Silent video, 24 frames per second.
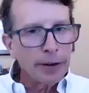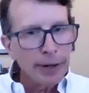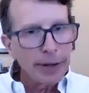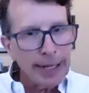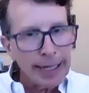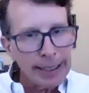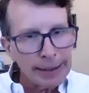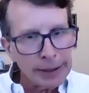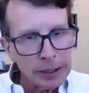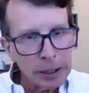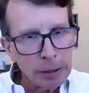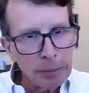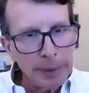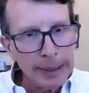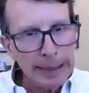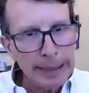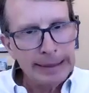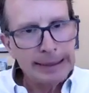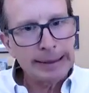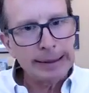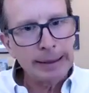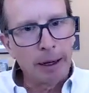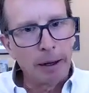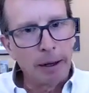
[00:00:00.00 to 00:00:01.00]
has to be
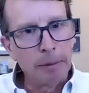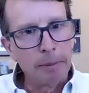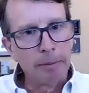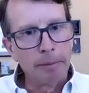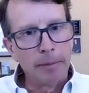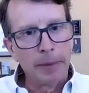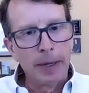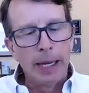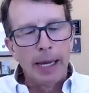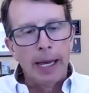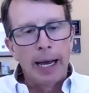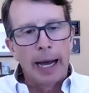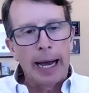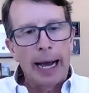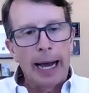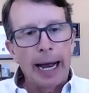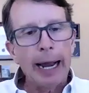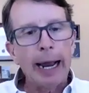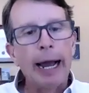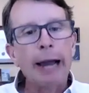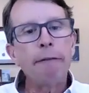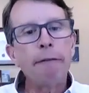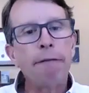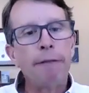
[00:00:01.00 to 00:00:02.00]
some.
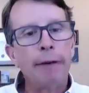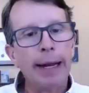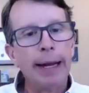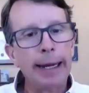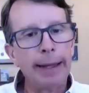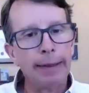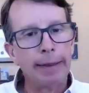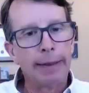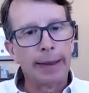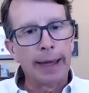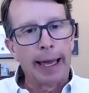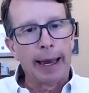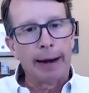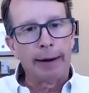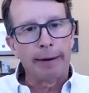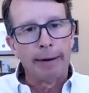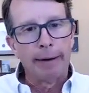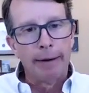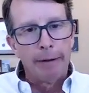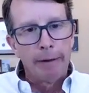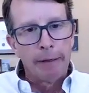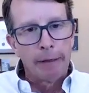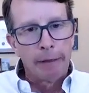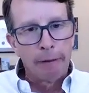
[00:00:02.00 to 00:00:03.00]
I find that
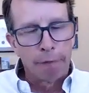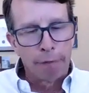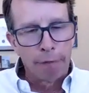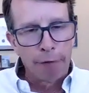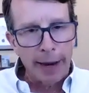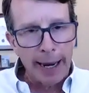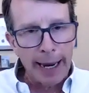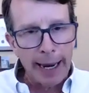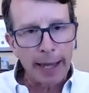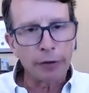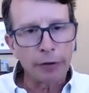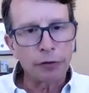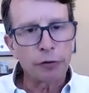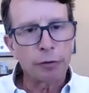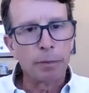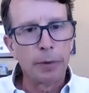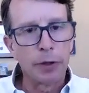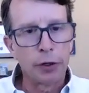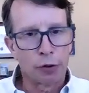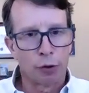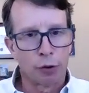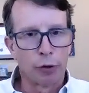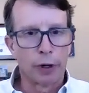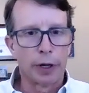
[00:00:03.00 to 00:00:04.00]
the vast
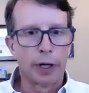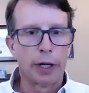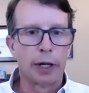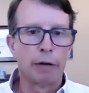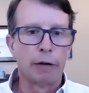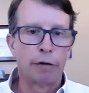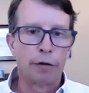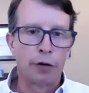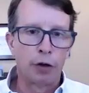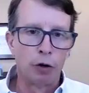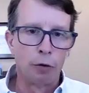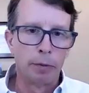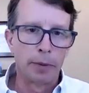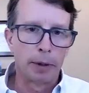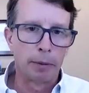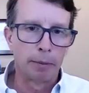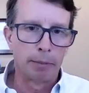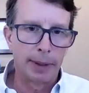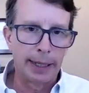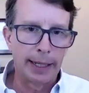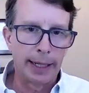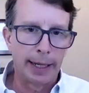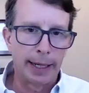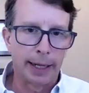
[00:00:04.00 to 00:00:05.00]
majority of human
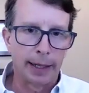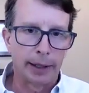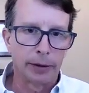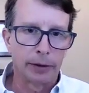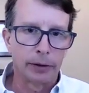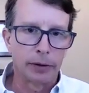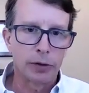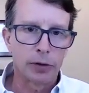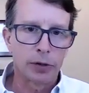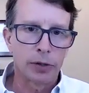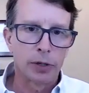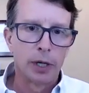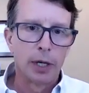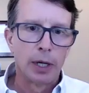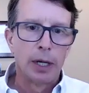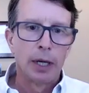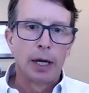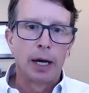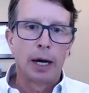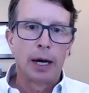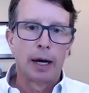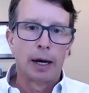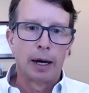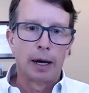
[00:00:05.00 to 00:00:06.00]
beings
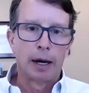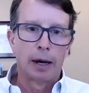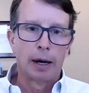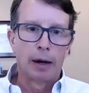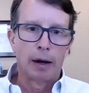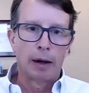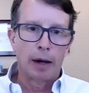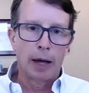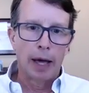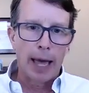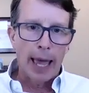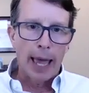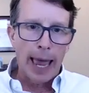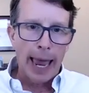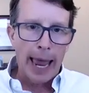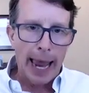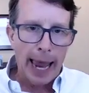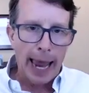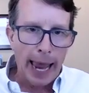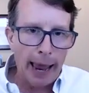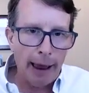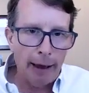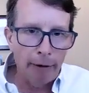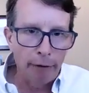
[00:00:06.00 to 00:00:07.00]

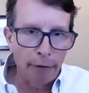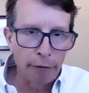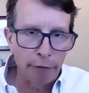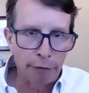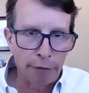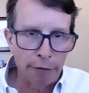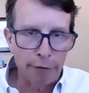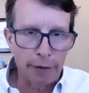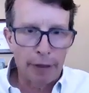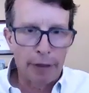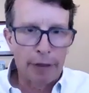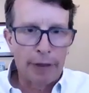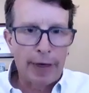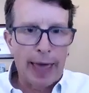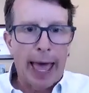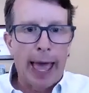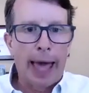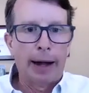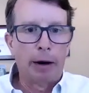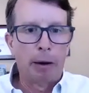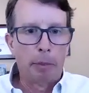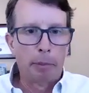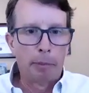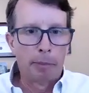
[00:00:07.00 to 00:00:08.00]
have
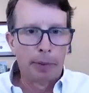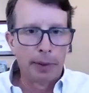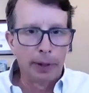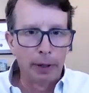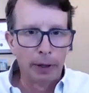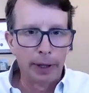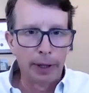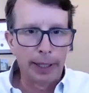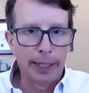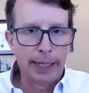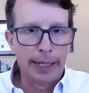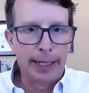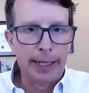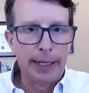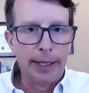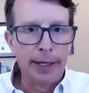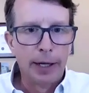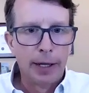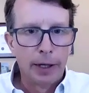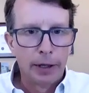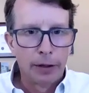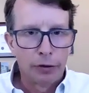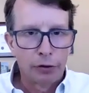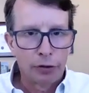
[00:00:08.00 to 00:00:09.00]
that ability
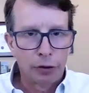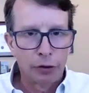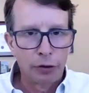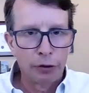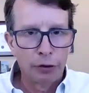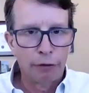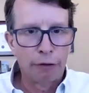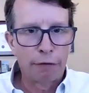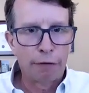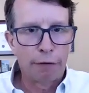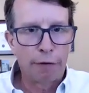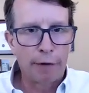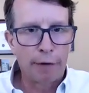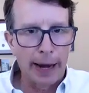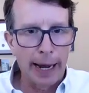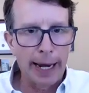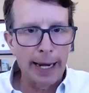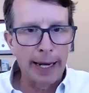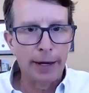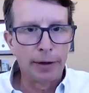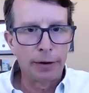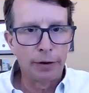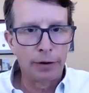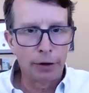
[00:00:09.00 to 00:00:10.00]
to
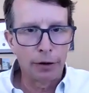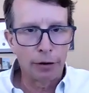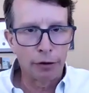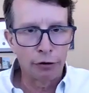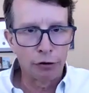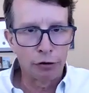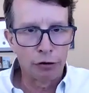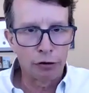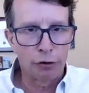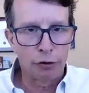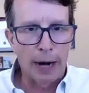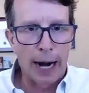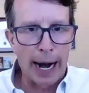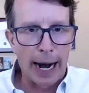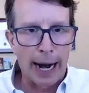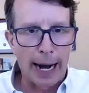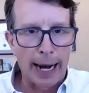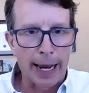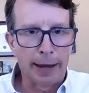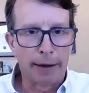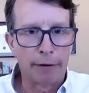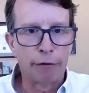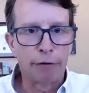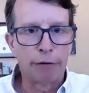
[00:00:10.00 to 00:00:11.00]
find
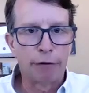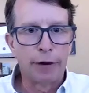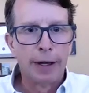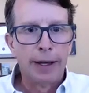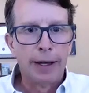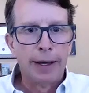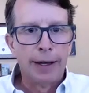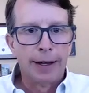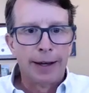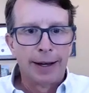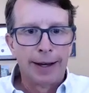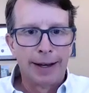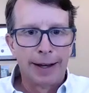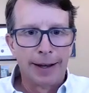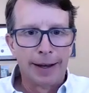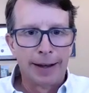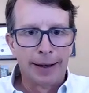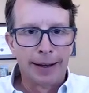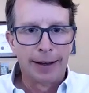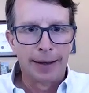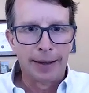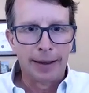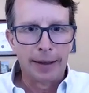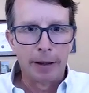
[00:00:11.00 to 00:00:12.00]
drive.
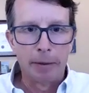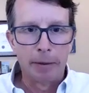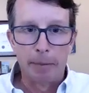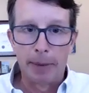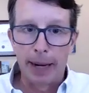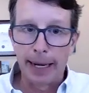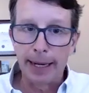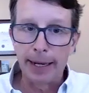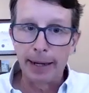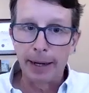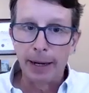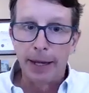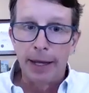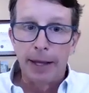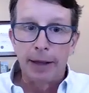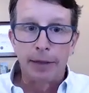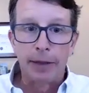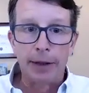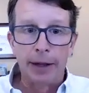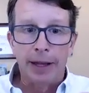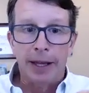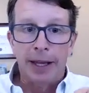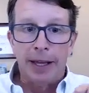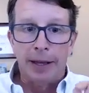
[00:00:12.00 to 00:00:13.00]
It might
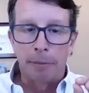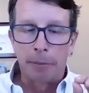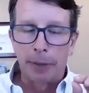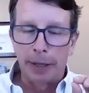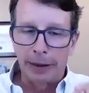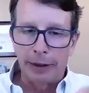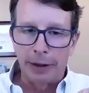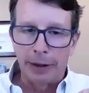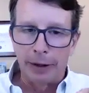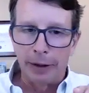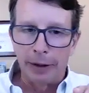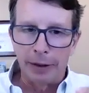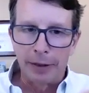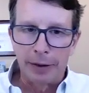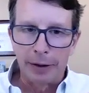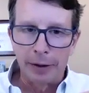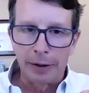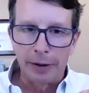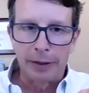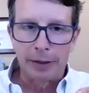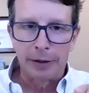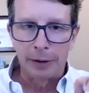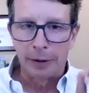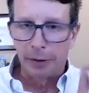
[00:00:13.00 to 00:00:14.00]
but
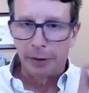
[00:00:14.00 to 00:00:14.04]
the